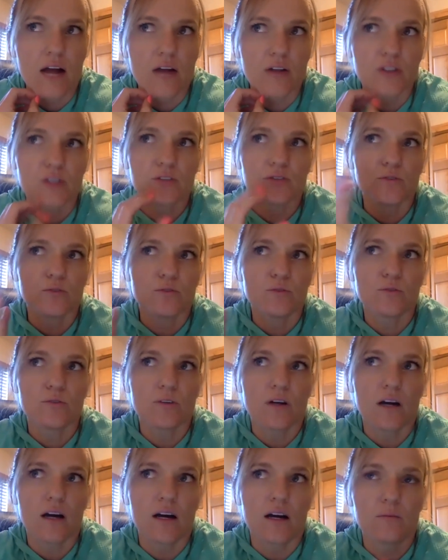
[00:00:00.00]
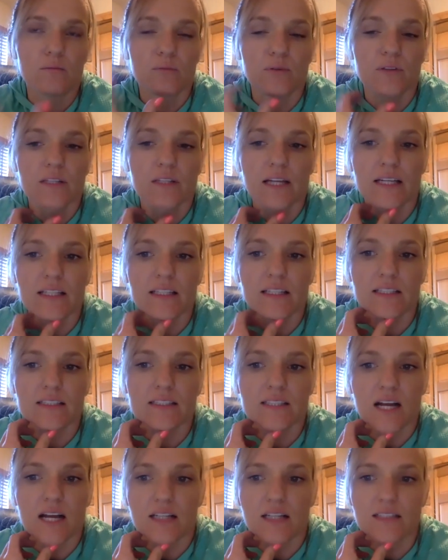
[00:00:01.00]
do you politely
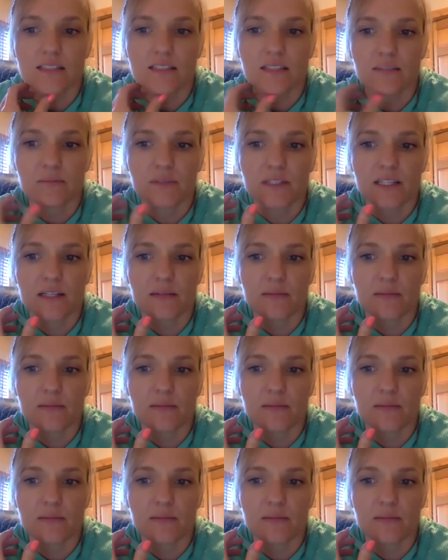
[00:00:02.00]
talk to somebody